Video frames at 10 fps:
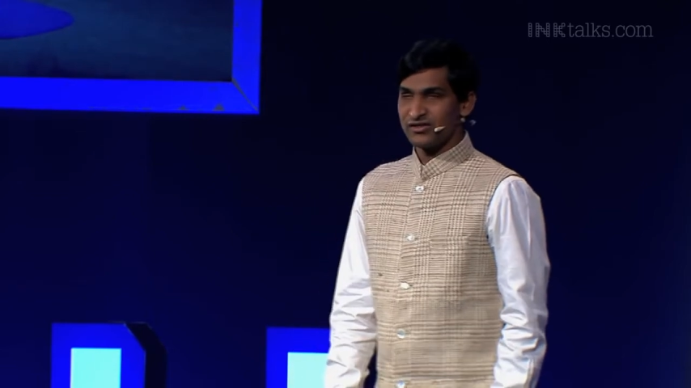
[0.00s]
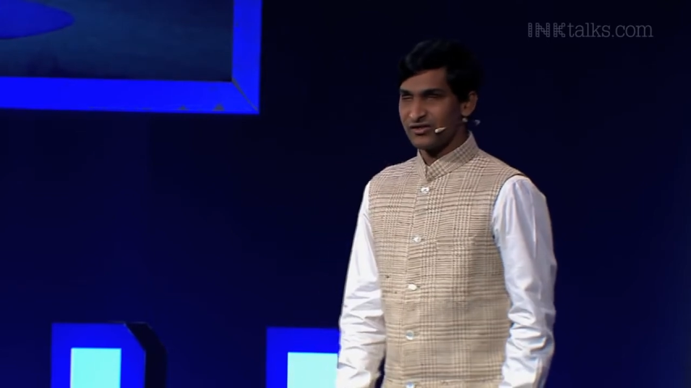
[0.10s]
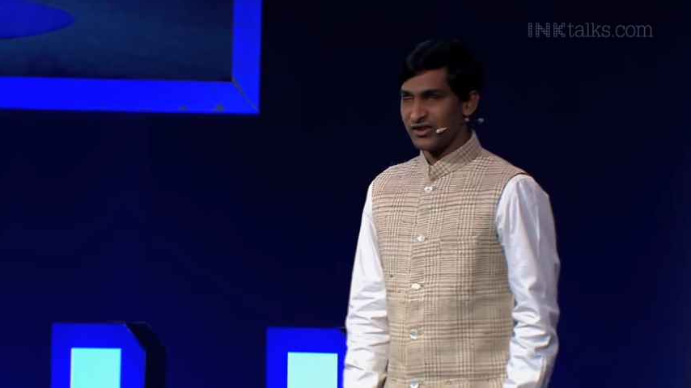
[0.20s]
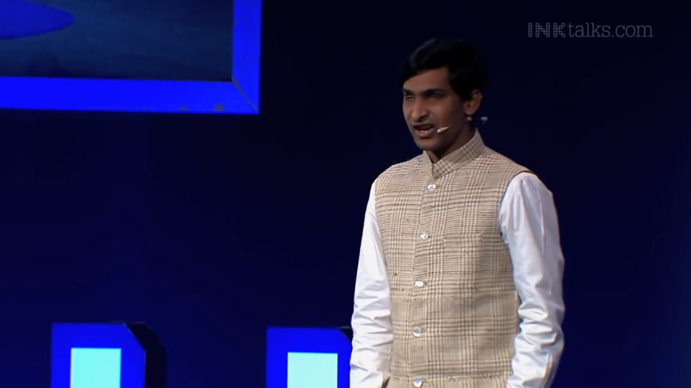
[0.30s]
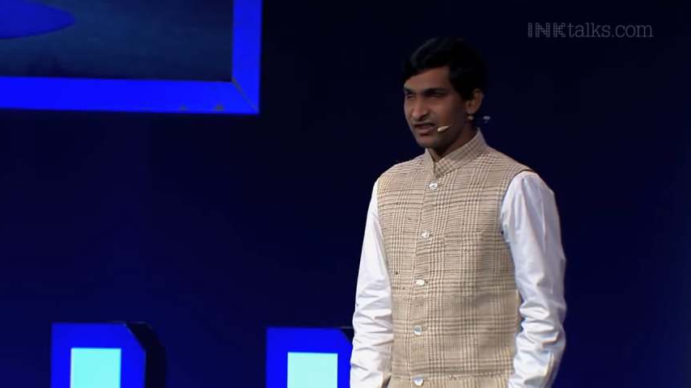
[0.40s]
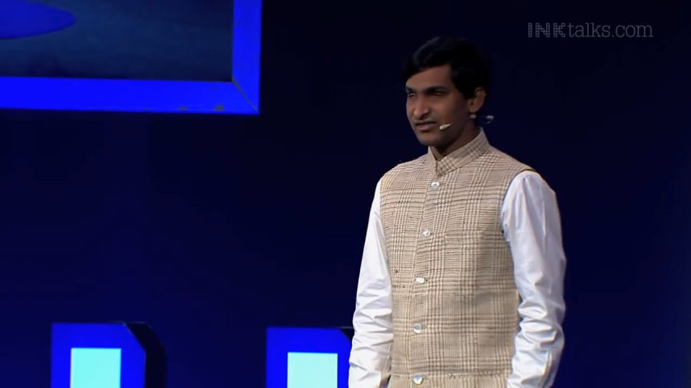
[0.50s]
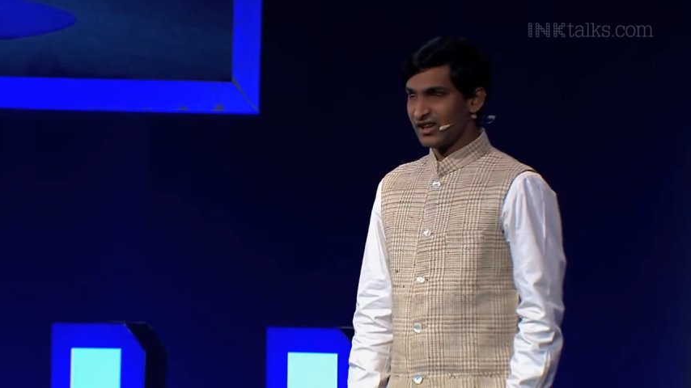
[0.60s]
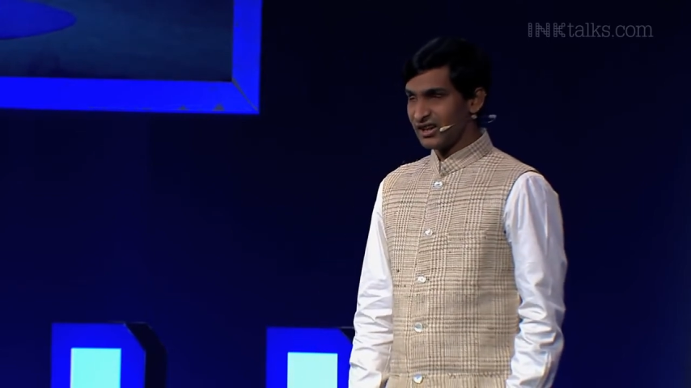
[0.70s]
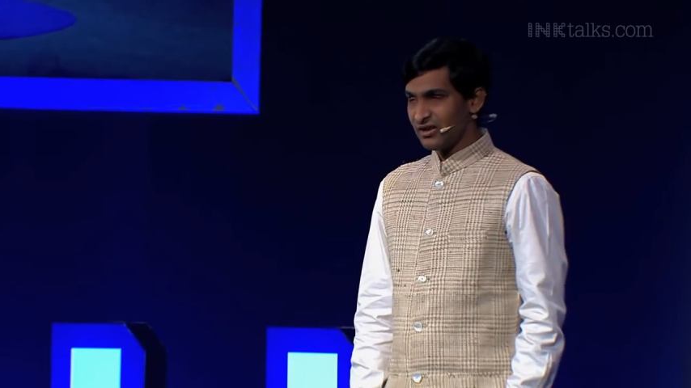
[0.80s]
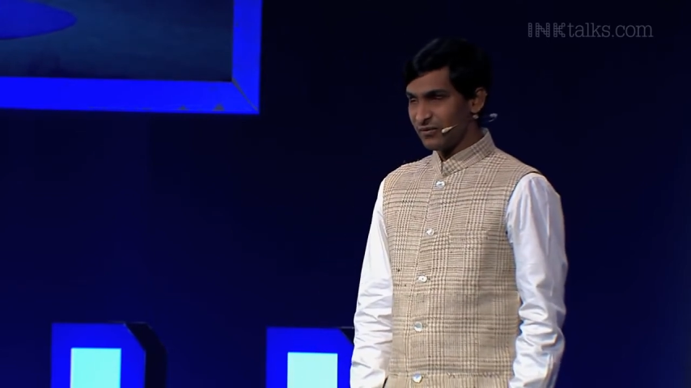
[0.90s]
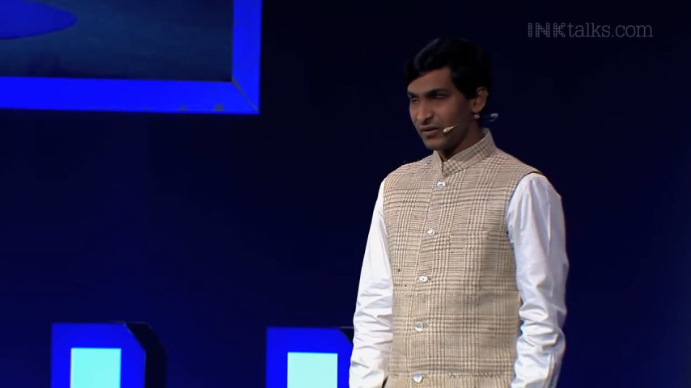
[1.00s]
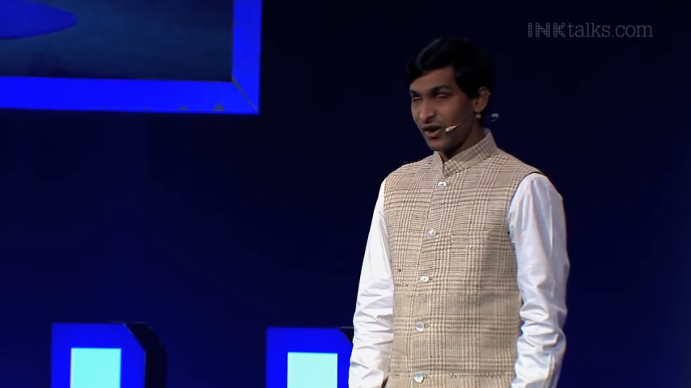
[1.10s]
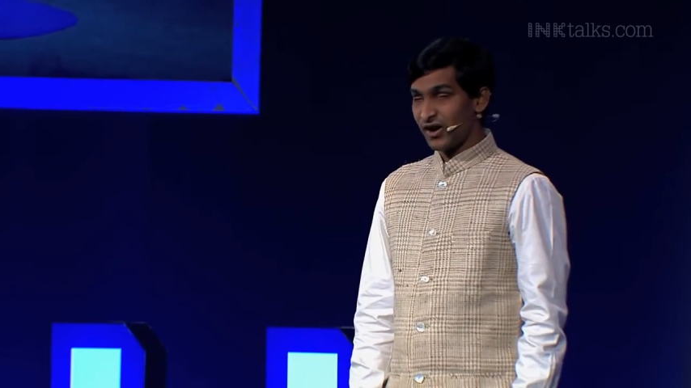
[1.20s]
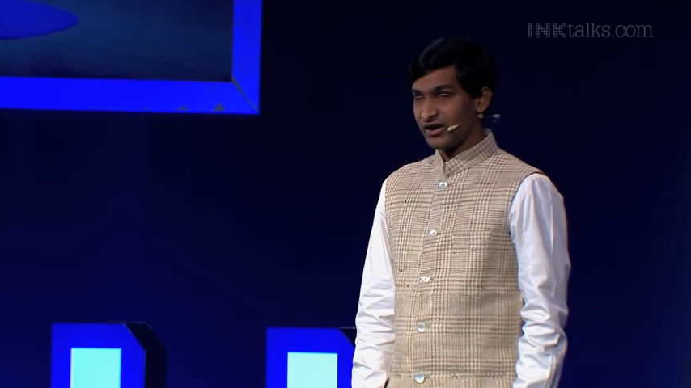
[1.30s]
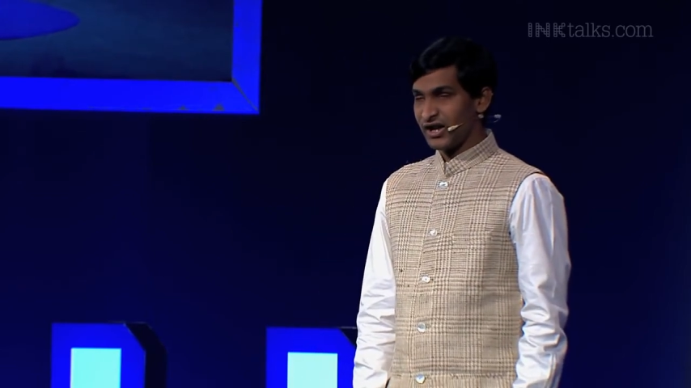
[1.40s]
Today still, we
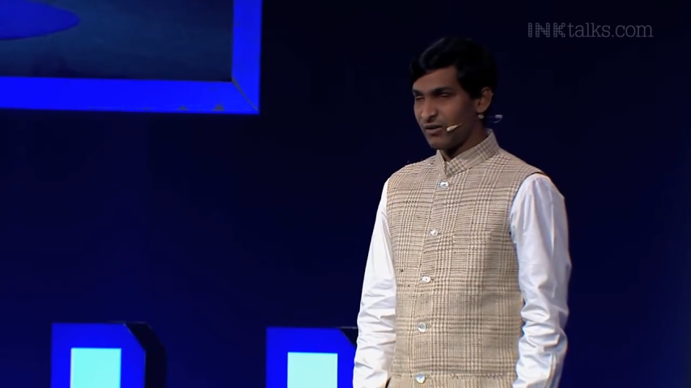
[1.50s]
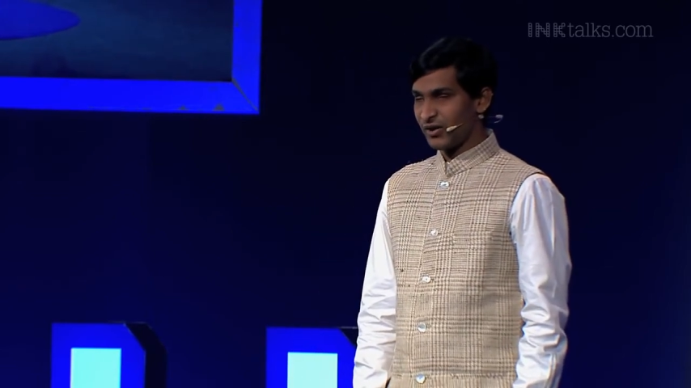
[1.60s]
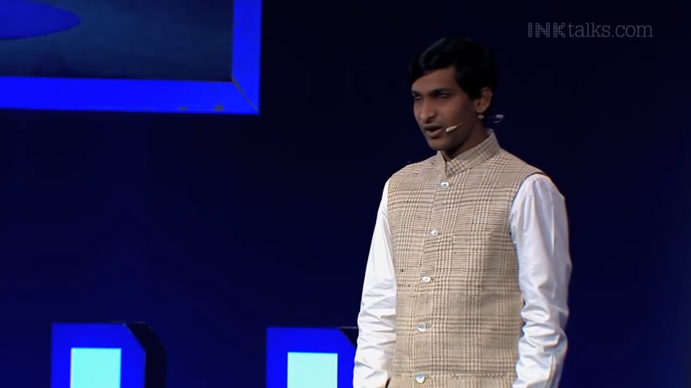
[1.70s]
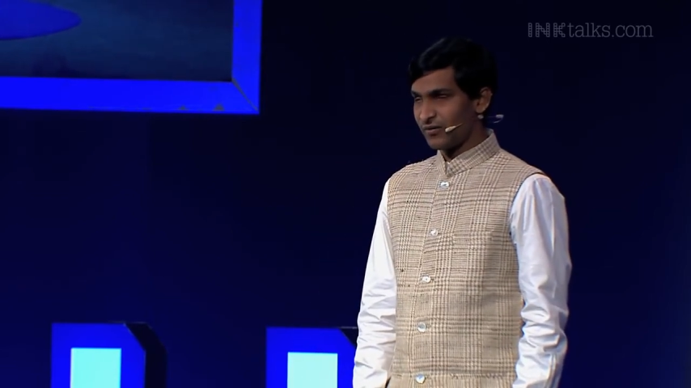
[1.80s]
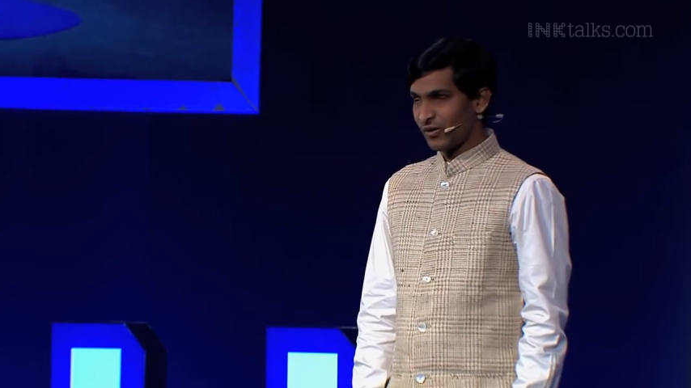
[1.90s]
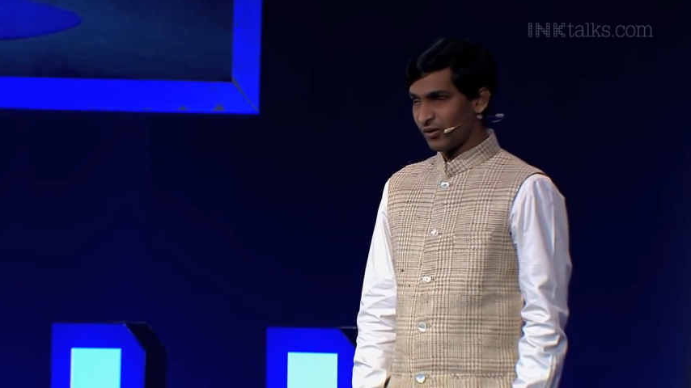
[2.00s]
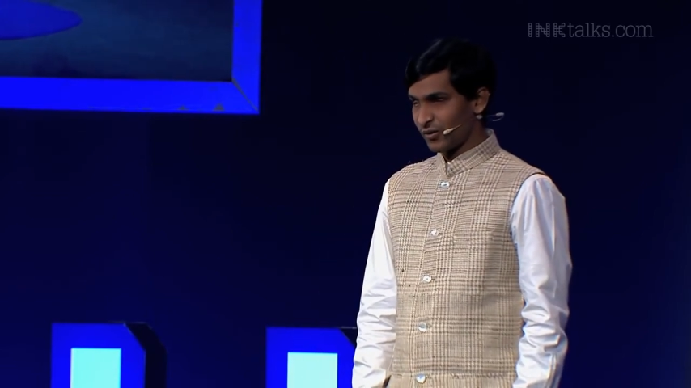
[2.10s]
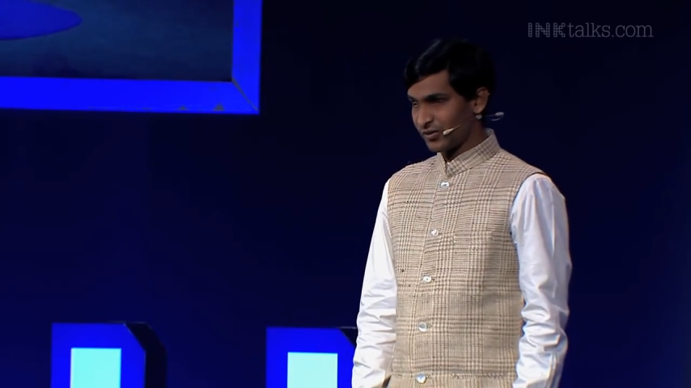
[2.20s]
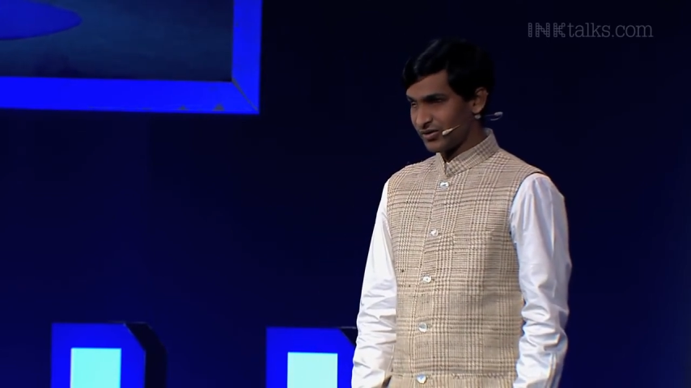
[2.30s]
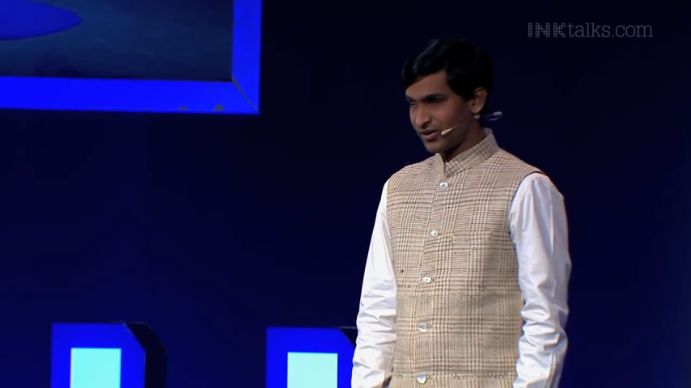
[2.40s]
are on day one of our growth.